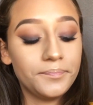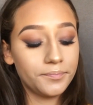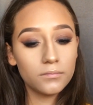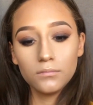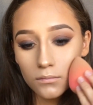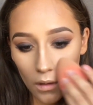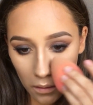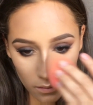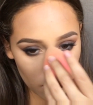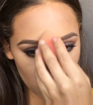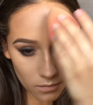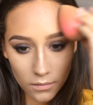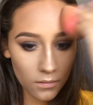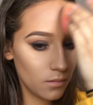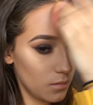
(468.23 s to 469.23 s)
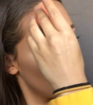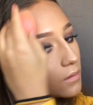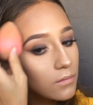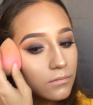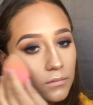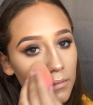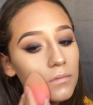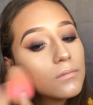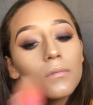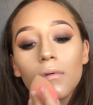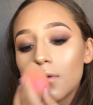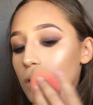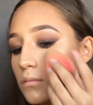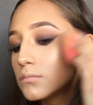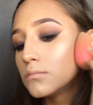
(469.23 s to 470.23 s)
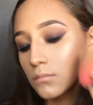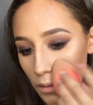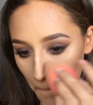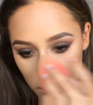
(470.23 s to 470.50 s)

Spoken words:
I hope you guys try and recreate this